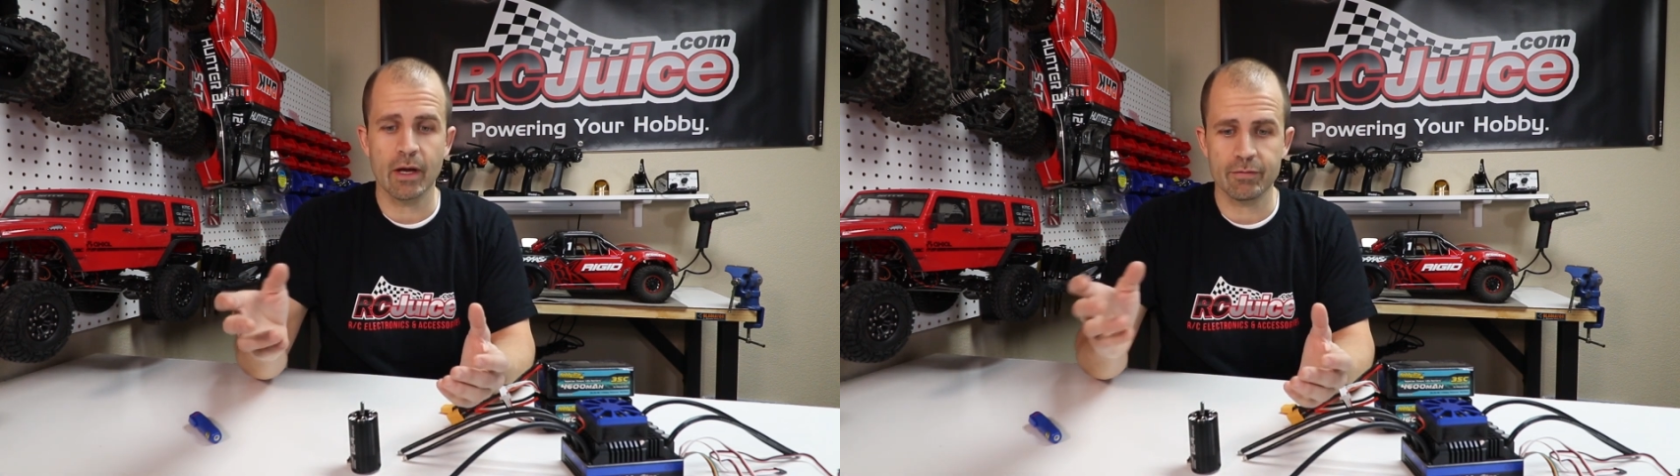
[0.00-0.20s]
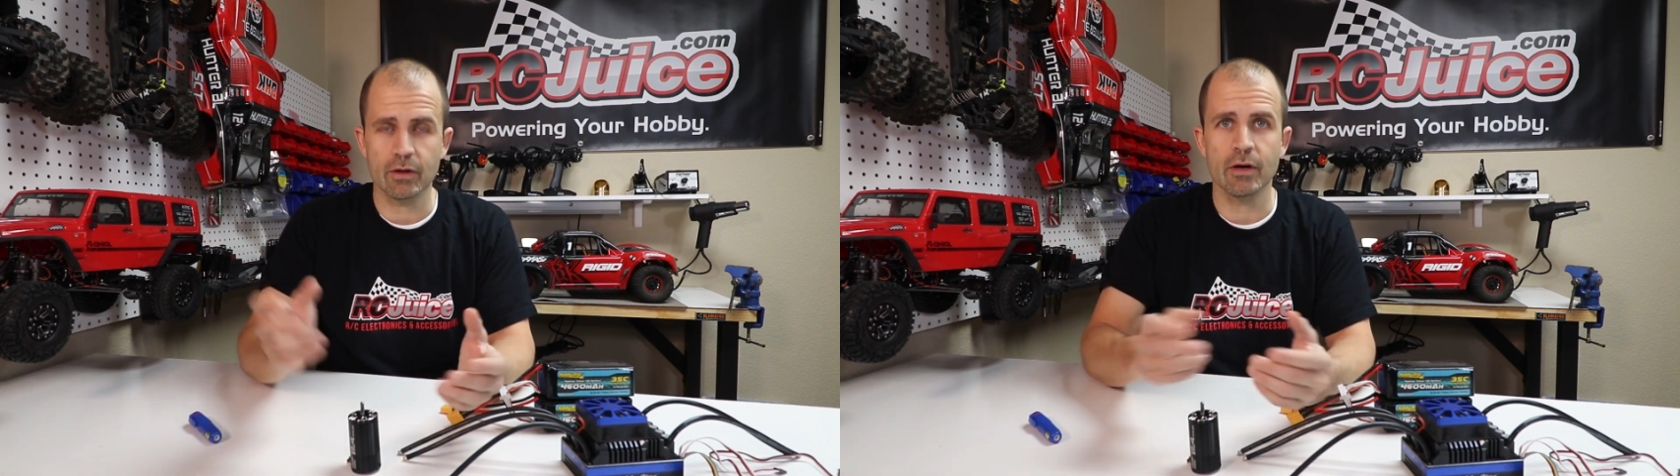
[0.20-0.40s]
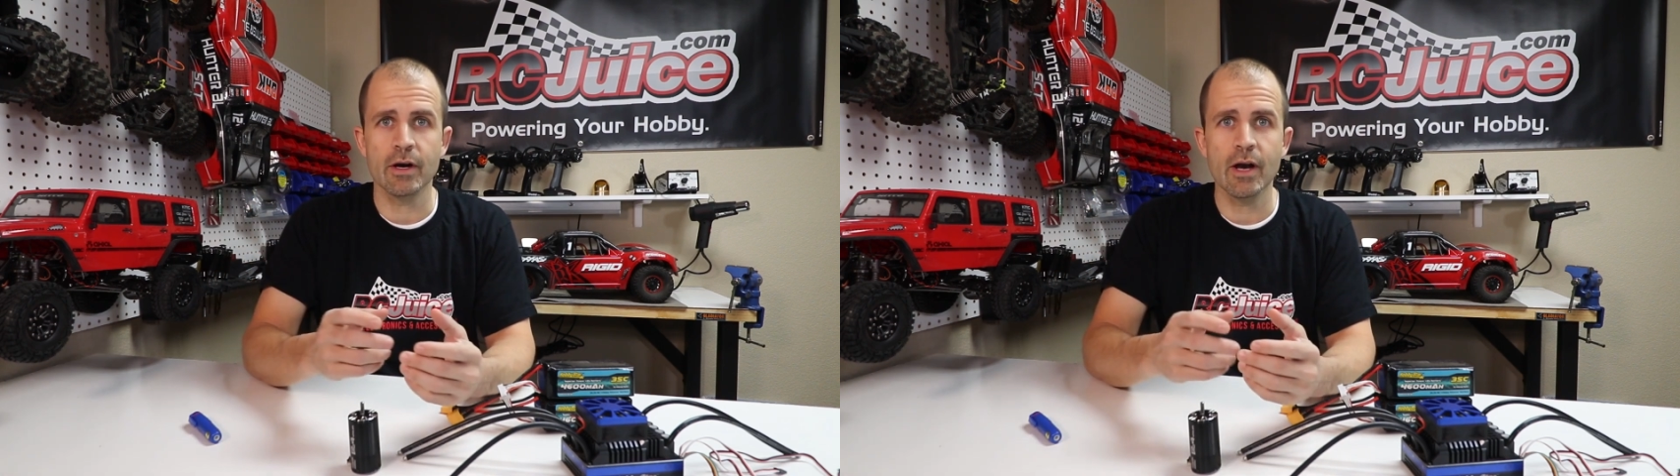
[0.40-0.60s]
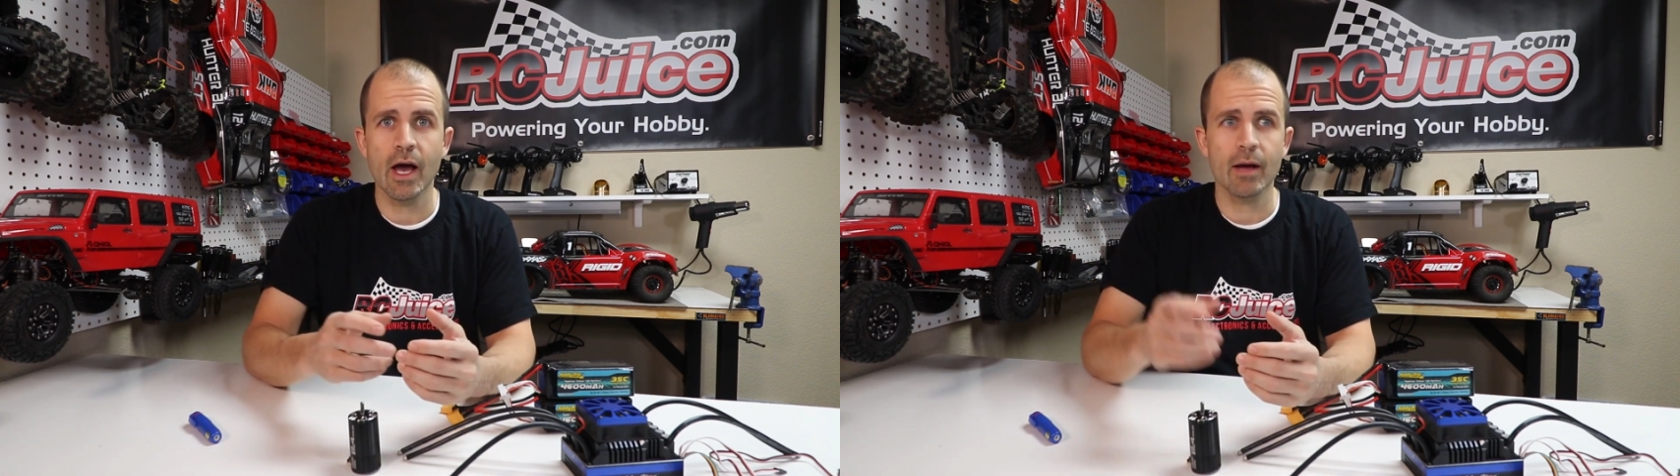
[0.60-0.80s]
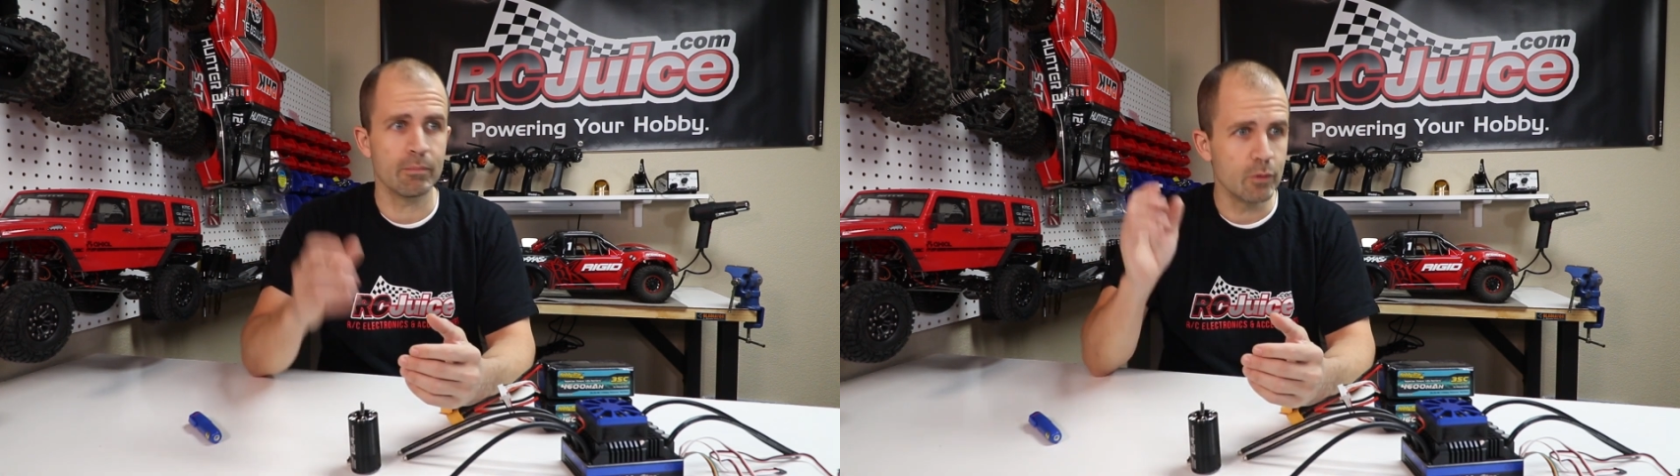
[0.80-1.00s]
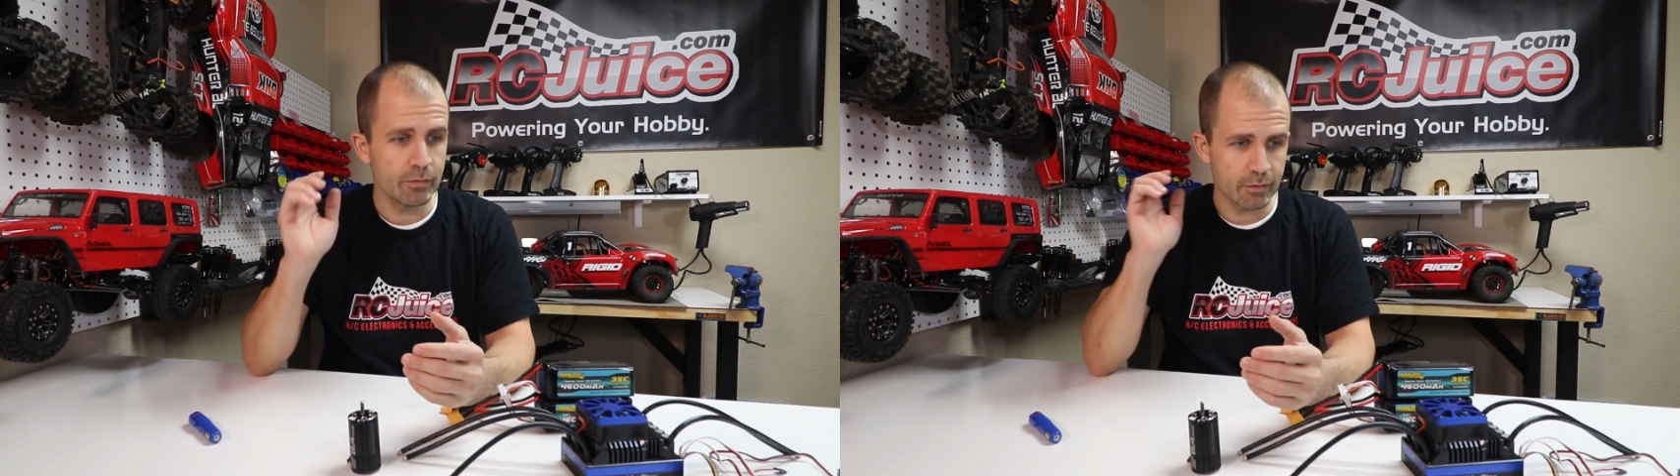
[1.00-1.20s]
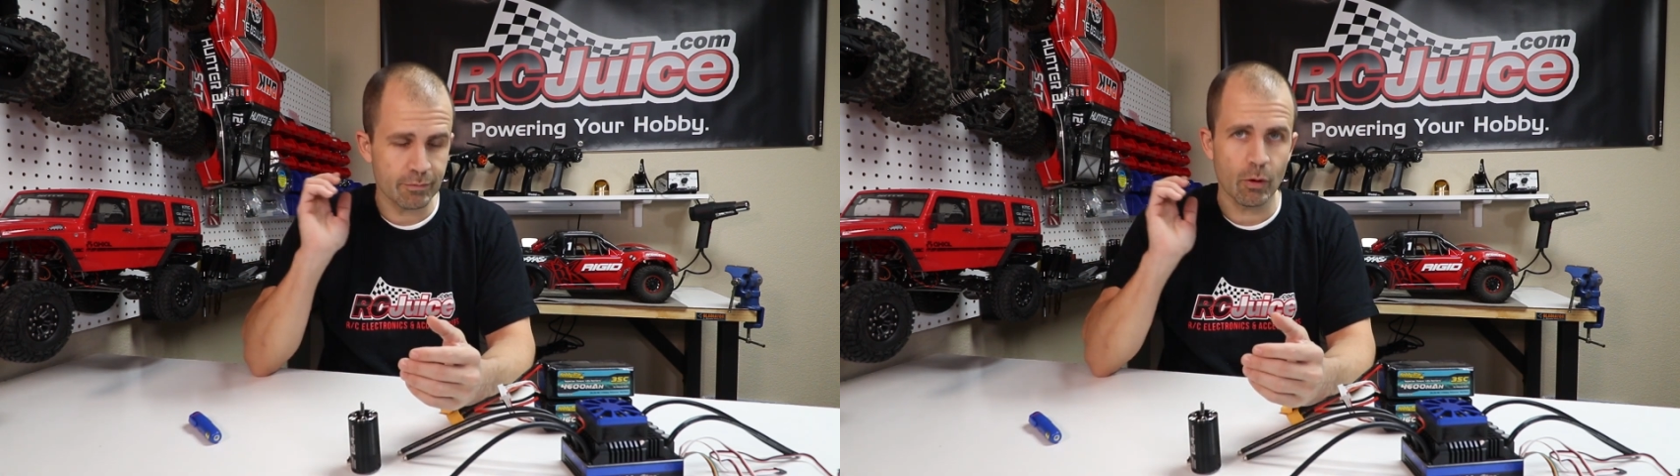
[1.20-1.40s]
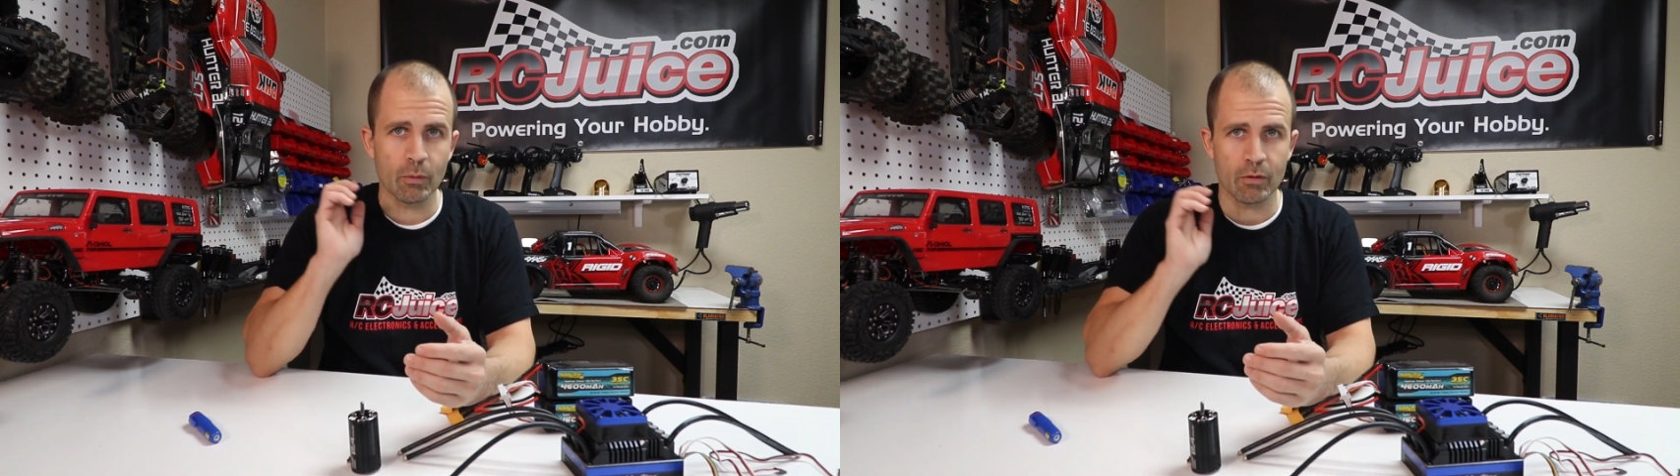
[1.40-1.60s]
If you're not moving
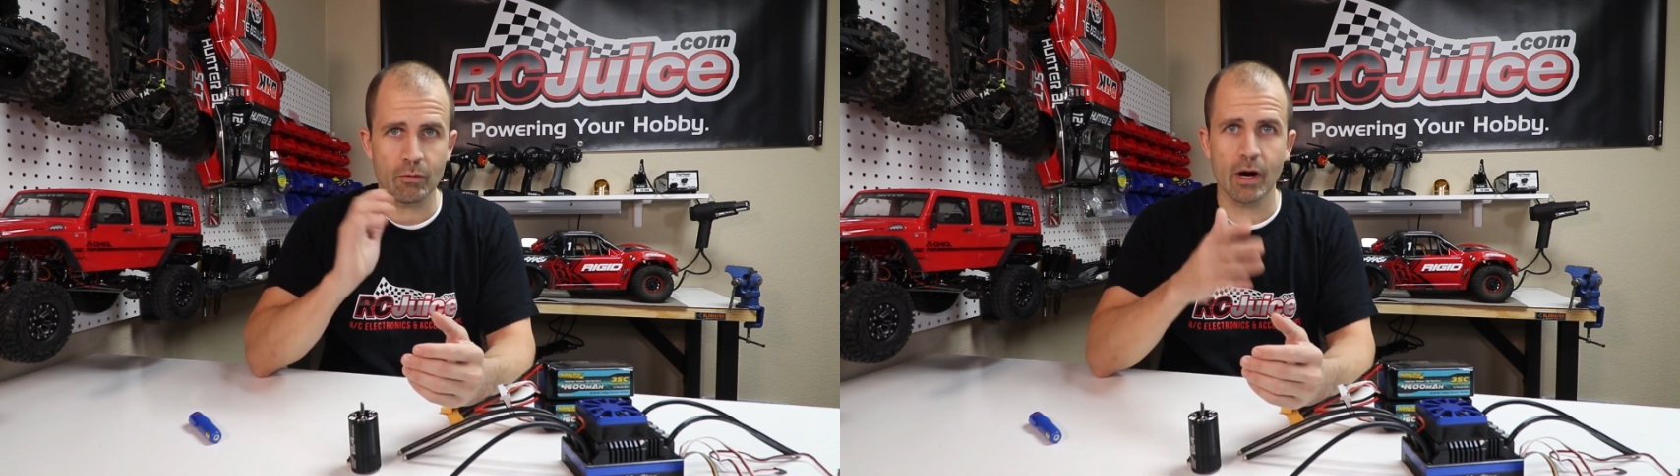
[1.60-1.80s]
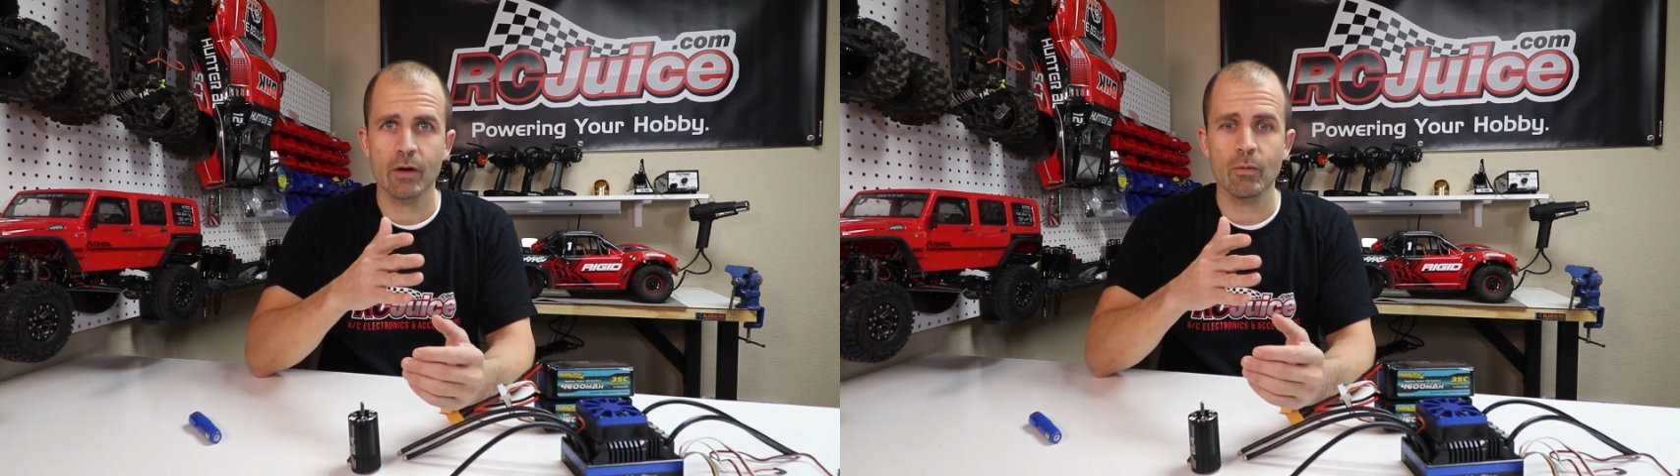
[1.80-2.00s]
forward right